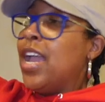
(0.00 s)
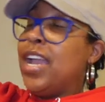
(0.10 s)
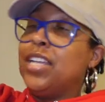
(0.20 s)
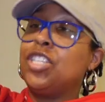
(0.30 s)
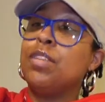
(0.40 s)

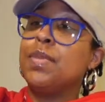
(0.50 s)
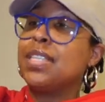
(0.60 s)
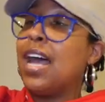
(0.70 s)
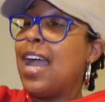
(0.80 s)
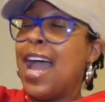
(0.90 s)
And she was
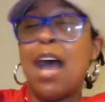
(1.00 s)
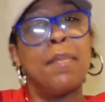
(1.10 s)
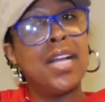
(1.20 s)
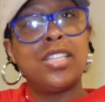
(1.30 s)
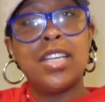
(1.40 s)
like, how
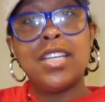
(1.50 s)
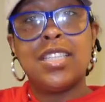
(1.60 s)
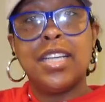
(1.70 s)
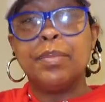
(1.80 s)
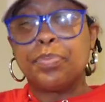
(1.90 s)
much is
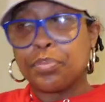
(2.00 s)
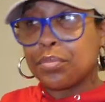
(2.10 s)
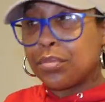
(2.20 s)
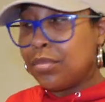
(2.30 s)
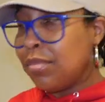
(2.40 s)
it?
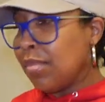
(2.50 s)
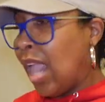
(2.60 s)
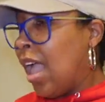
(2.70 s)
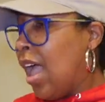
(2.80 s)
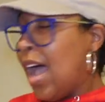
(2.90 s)

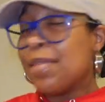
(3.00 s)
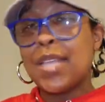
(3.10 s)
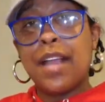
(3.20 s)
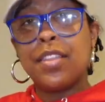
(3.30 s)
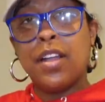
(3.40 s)
I was
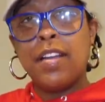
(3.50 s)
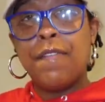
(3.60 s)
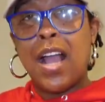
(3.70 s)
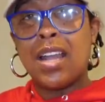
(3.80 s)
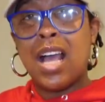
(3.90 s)
like,
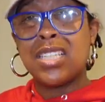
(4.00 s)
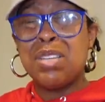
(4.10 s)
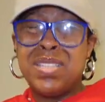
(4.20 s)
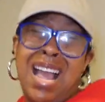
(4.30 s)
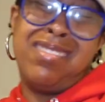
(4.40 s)
thirty-five dollars. She
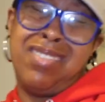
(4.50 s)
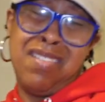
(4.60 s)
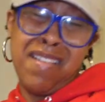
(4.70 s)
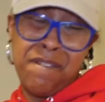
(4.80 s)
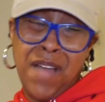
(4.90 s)
was like,
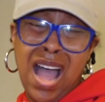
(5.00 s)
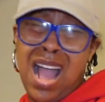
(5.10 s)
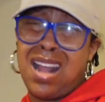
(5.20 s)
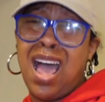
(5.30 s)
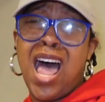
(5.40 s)

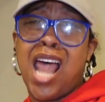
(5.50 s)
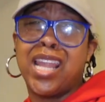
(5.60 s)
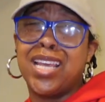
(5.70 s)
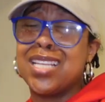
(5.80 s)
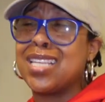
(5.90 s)
thirty-five
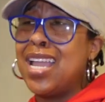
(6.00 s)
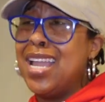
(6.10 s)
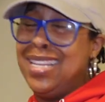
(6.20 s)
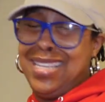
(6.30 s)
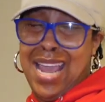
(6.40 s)
dollars?
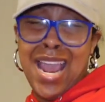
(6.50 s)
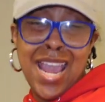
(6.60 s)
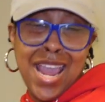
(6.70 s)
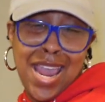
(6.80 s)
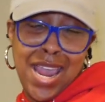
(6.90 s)

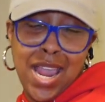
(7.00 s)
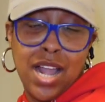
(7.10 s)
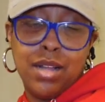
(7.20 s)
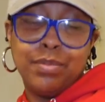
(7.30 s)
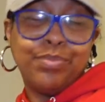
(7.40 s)

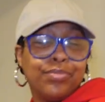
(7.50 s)
Damn.